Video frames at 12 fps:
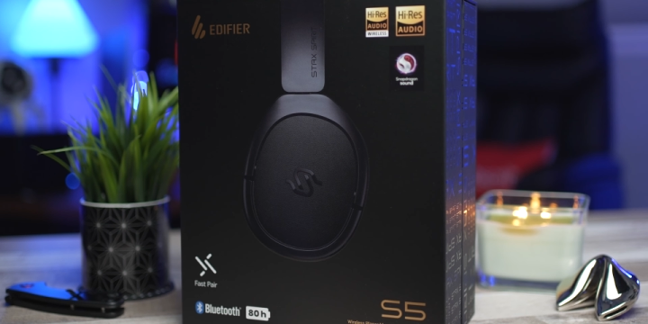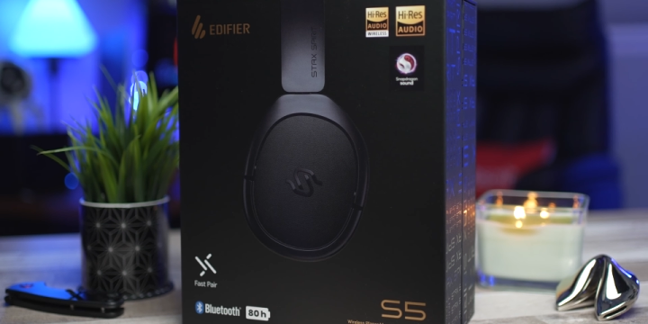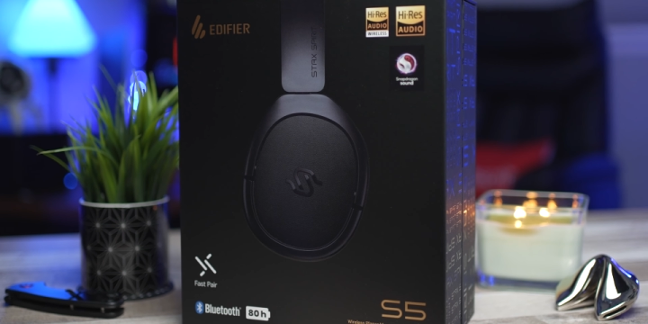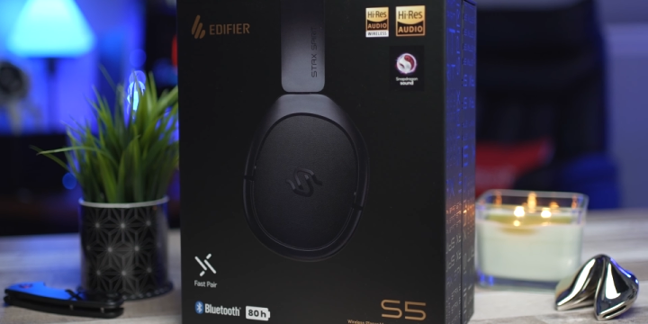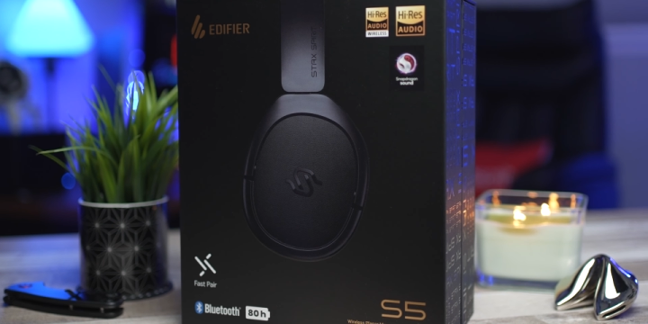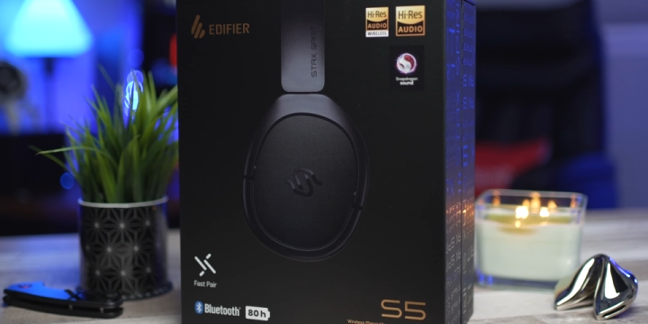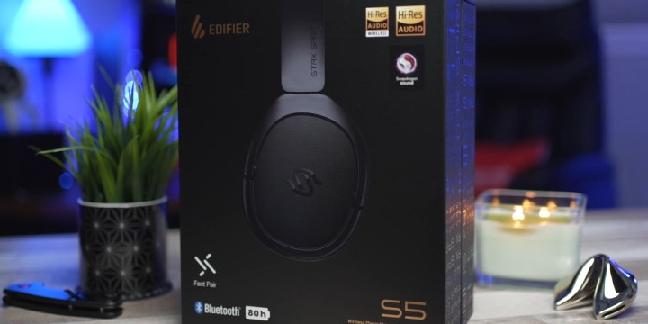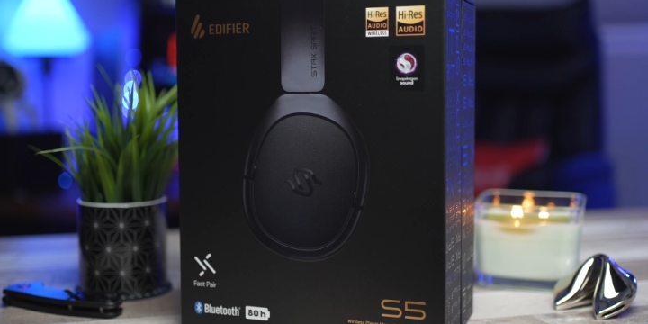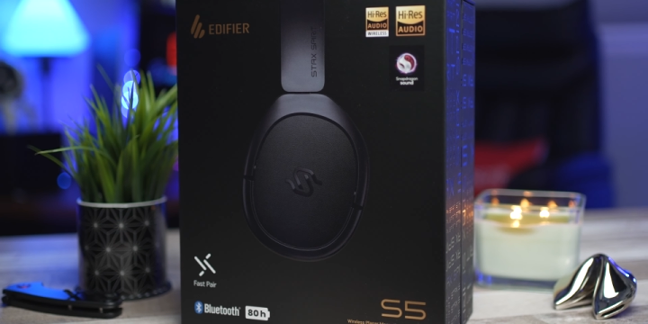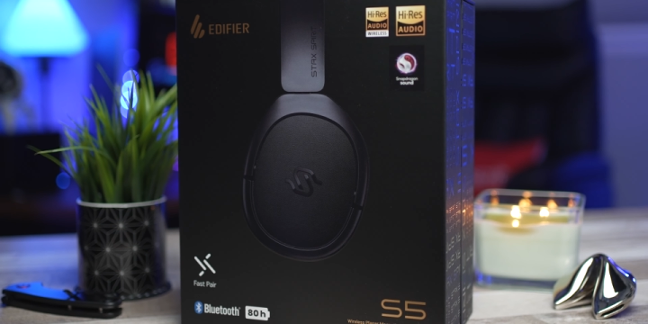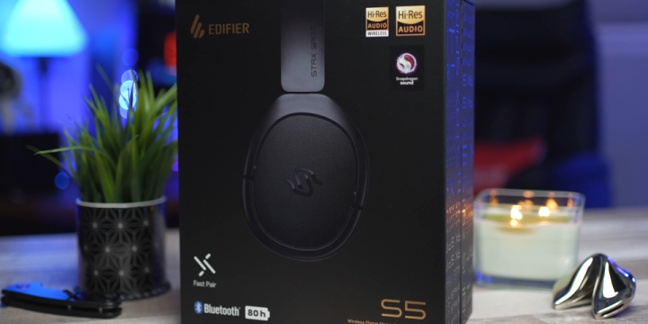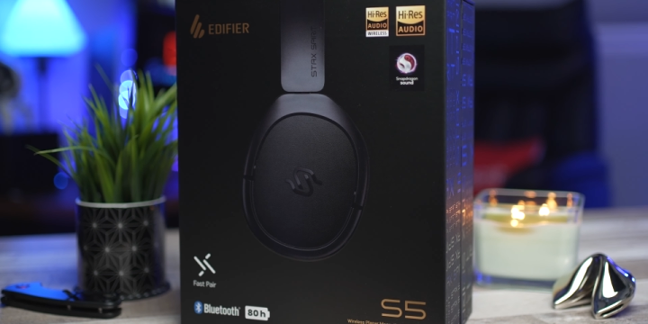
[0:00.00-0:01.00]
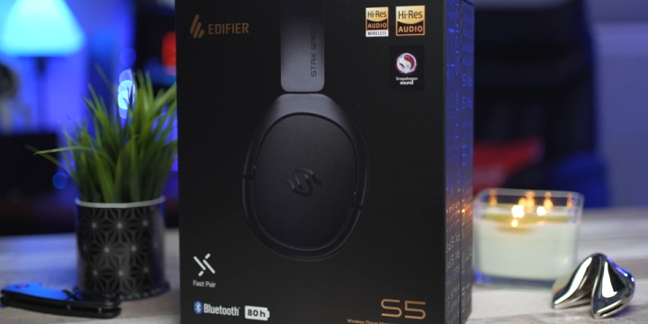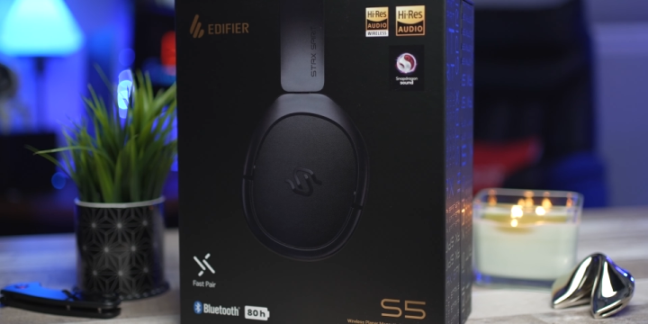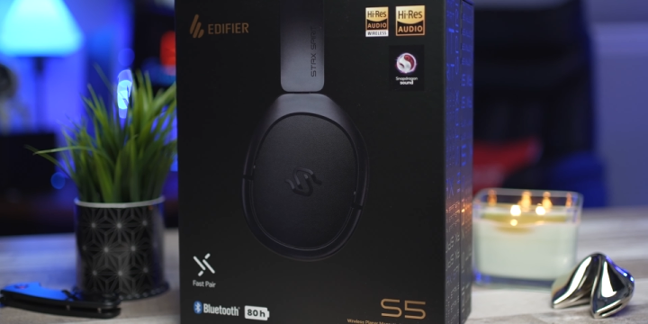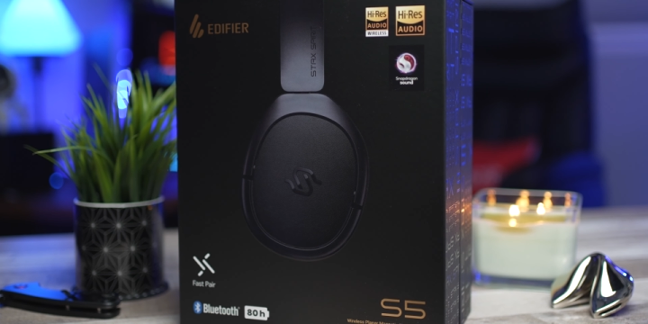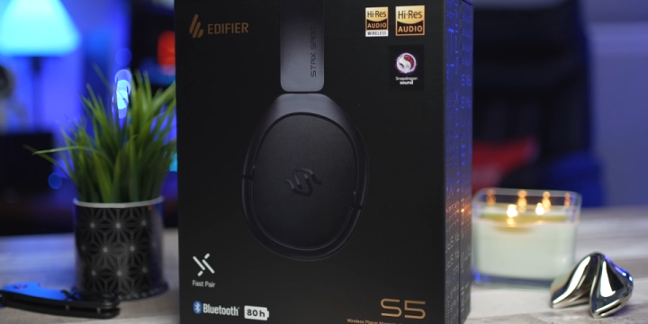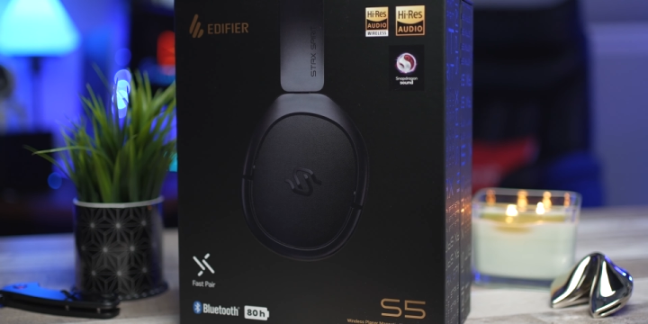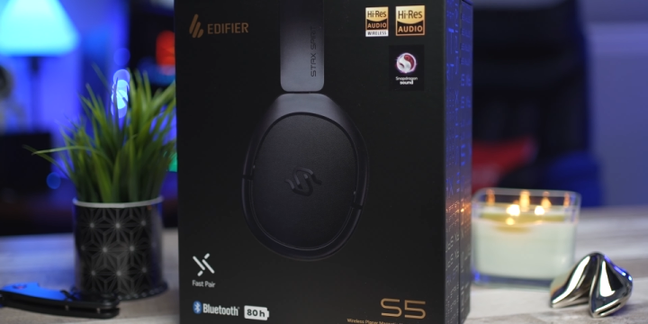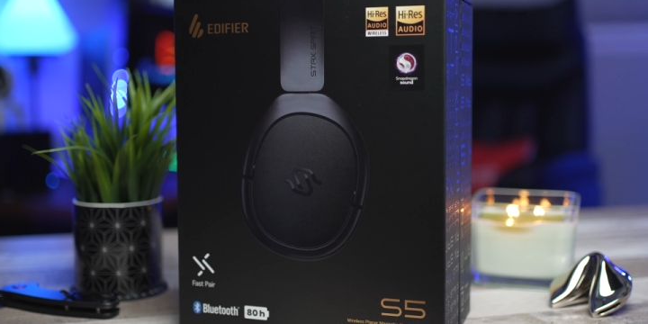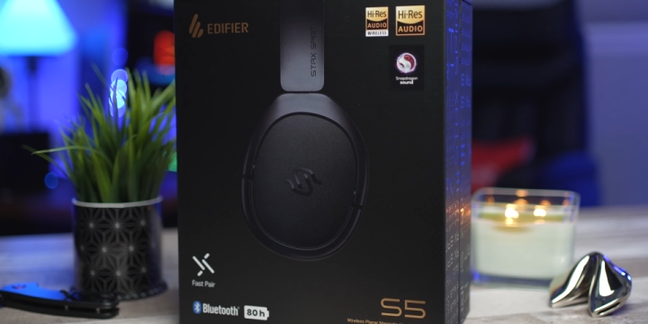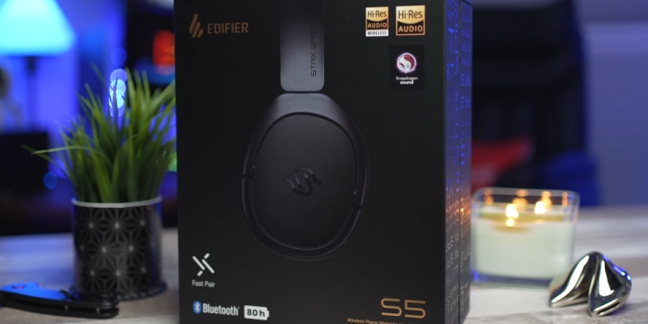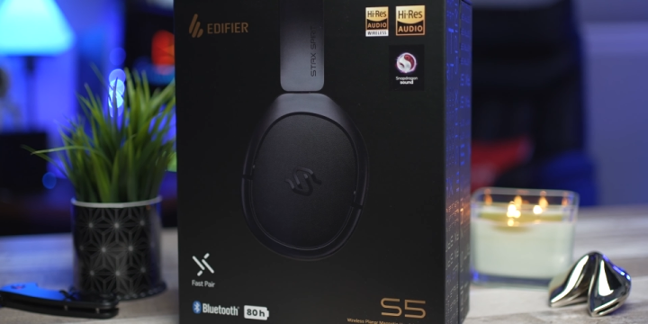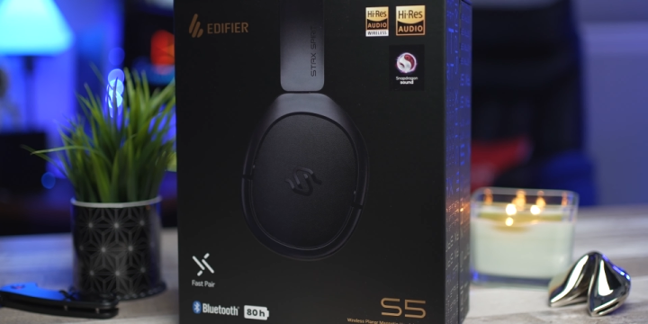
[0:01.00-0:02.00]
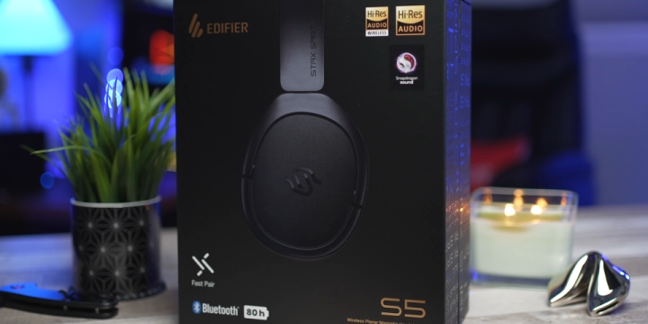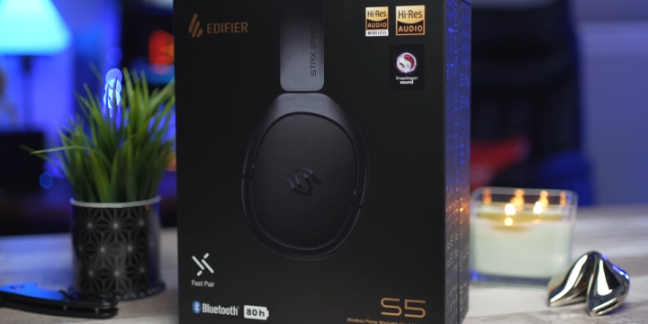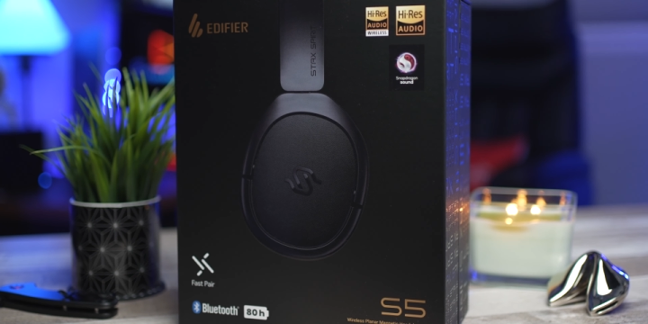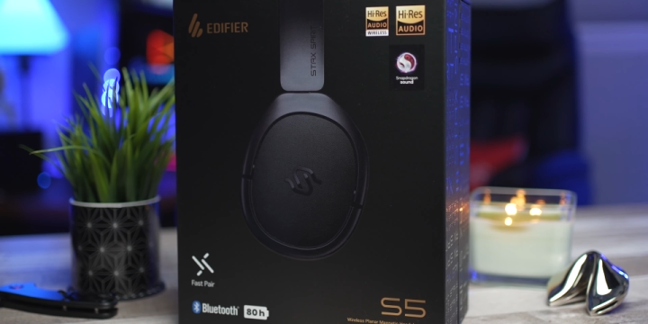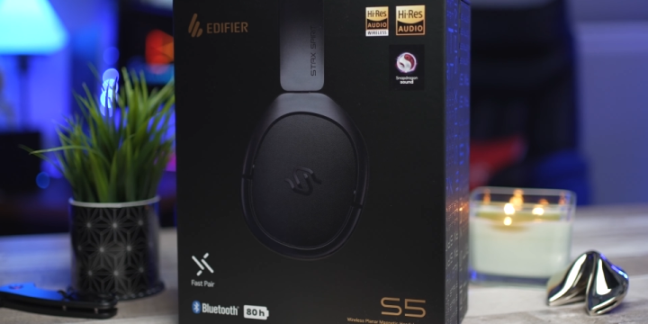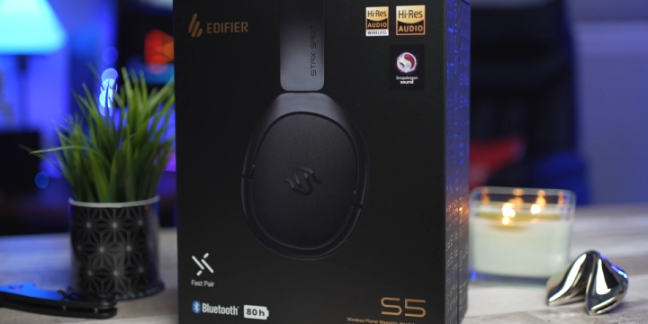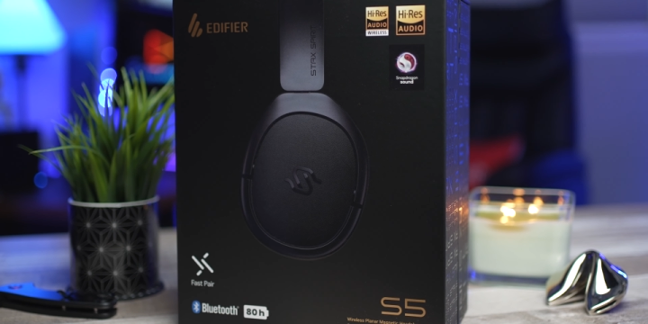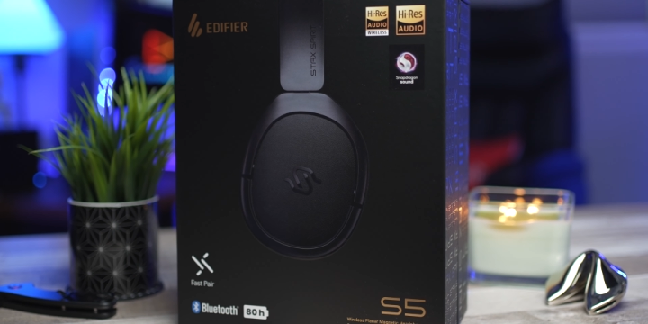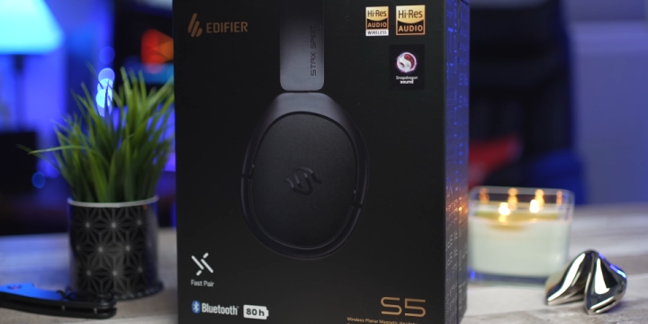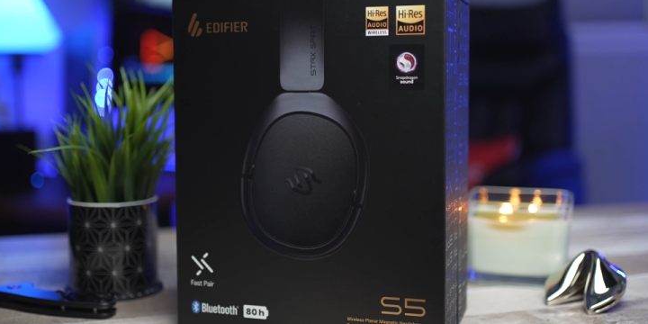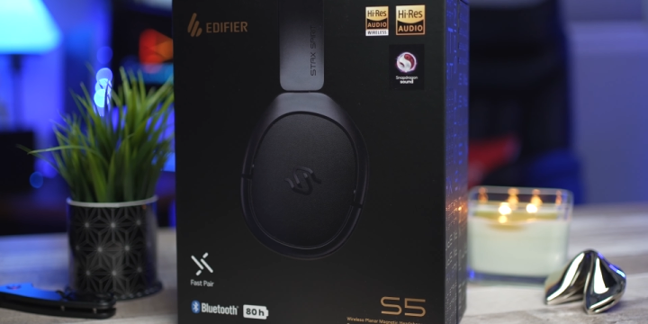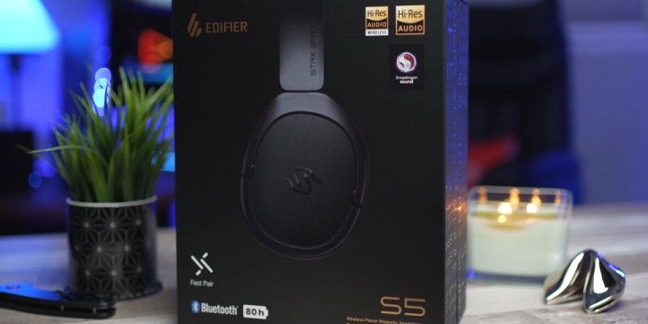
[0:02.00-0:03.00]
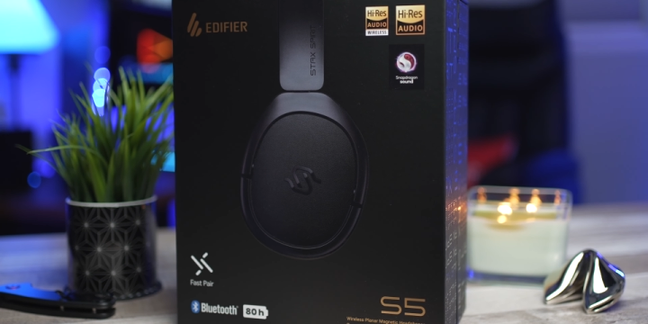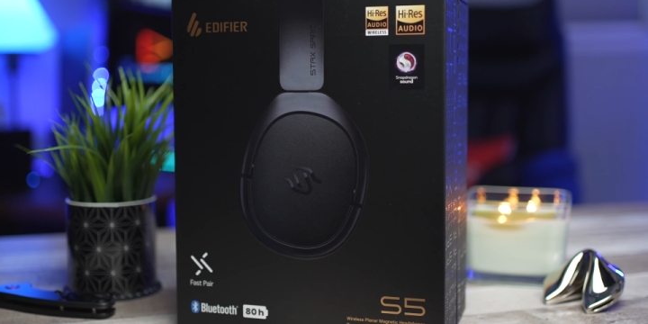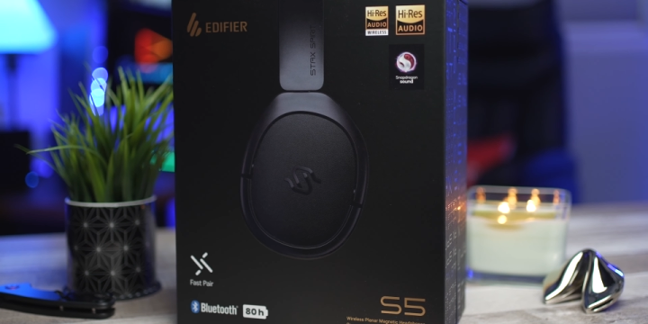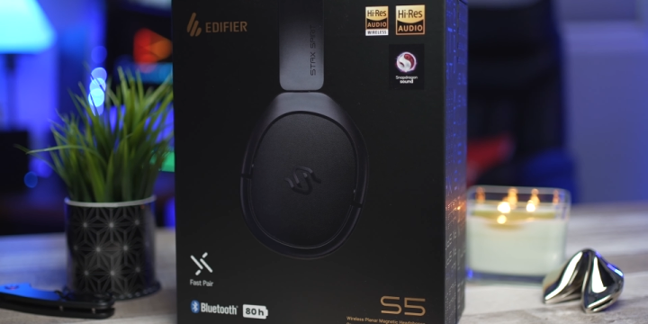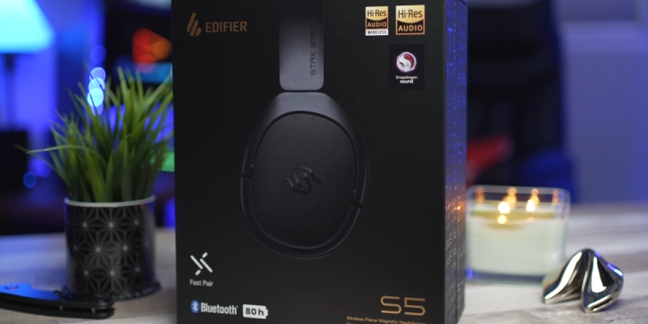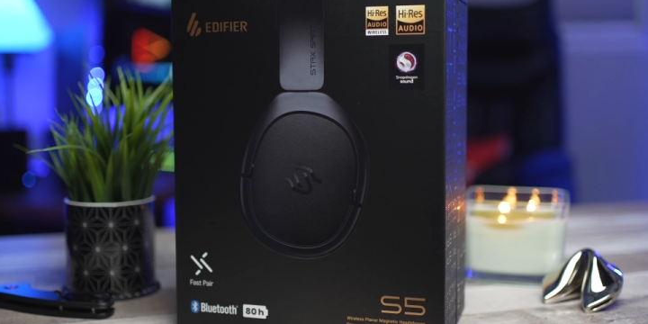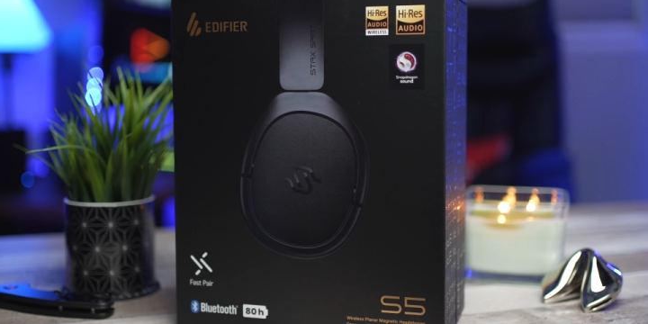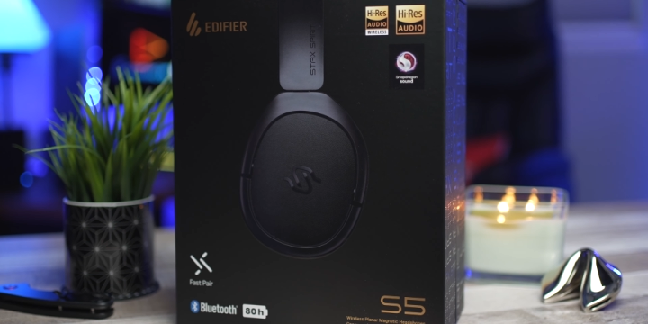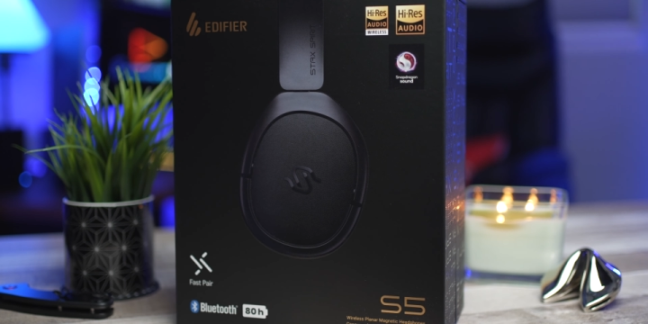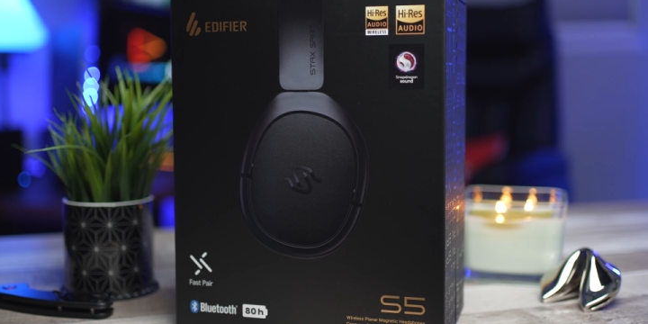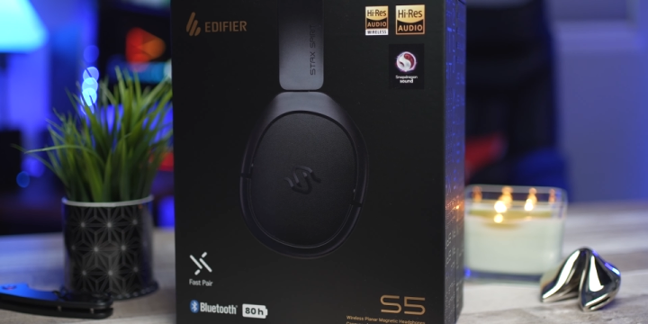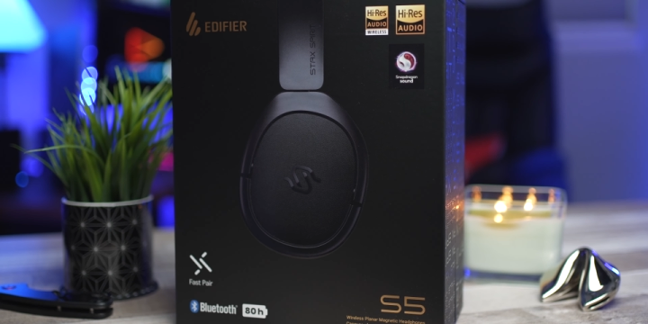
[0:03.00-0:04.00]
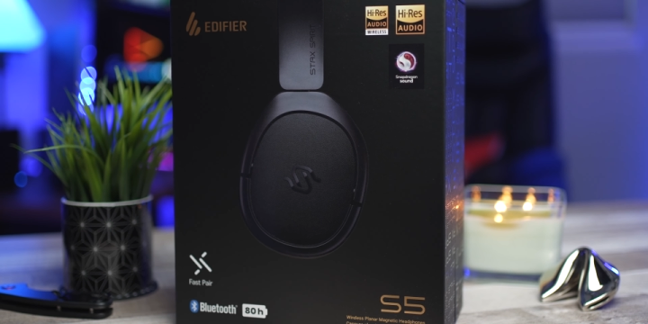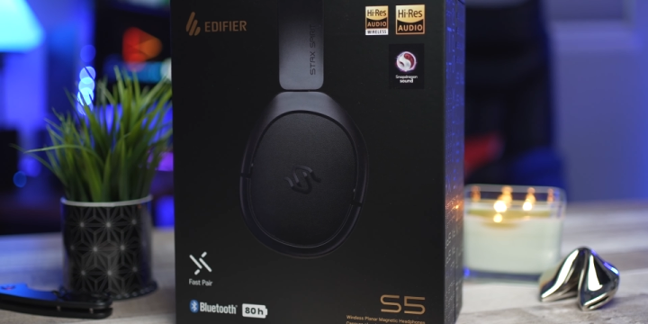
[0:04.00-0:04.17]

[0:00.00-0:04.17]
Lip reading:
No face is visible, so there are no lips to read.